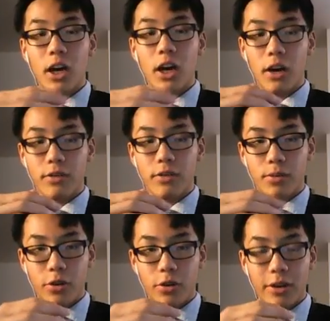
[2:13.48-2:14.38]
of the
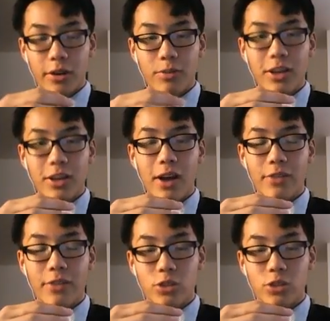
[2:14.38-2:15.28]
program without
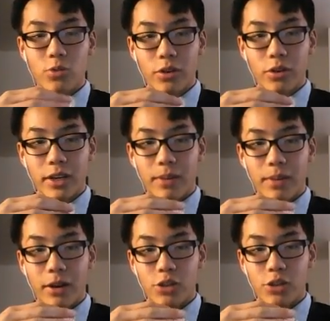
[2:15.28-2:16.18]
having to worry
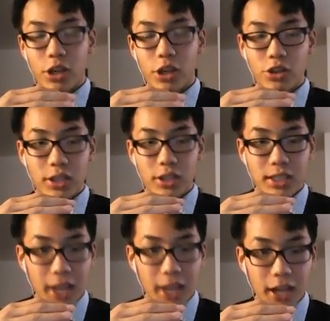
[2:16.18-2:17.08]
about changing the
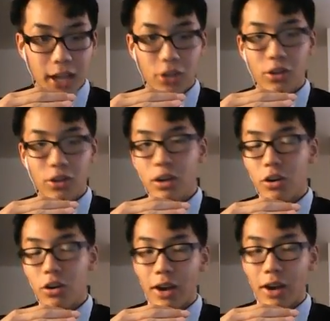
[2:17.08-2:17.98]
style
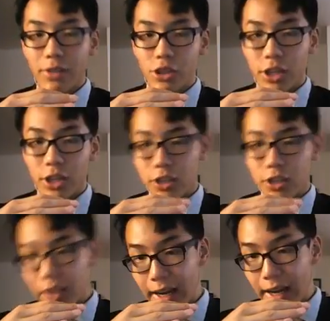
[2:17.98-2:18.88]
or having to change the
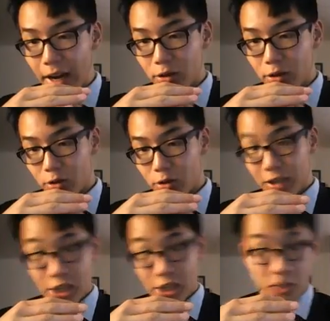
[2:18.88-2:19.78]
layout or the
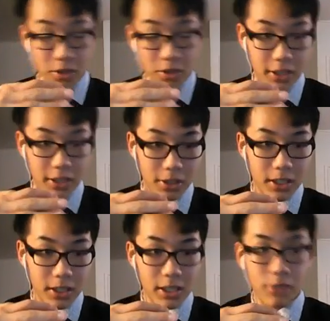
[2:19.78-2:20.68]
HTML skeleton
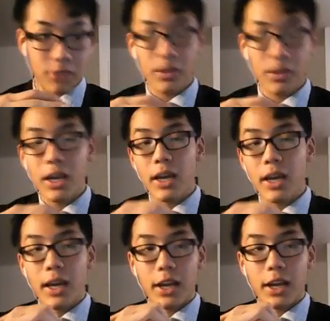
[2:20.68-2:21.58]
itself.
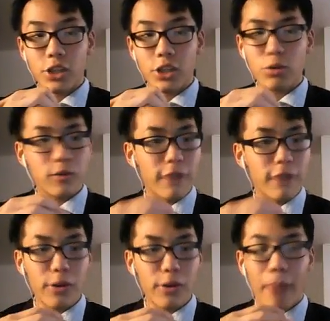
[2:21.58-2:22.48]
And jQuery is
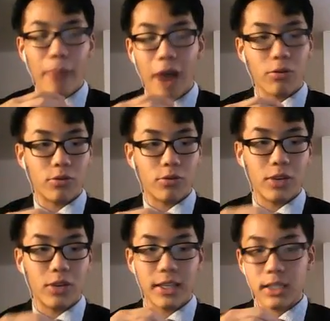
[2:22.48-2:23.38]
very powerful.
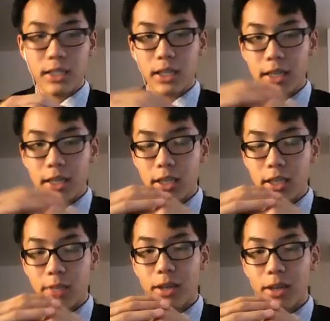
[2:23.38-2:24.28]
It's easily
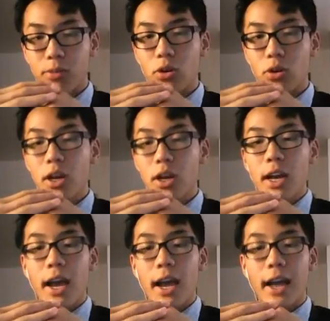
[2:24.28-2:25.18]
expandable,
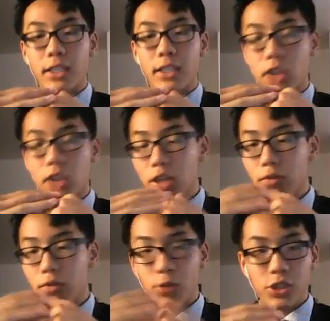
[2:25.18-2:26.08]
it has tons of
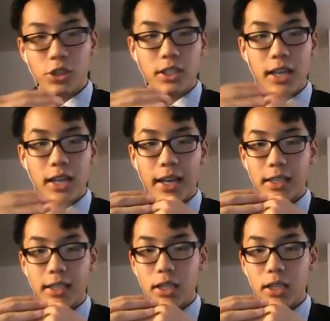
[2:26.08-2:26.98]
widgets, and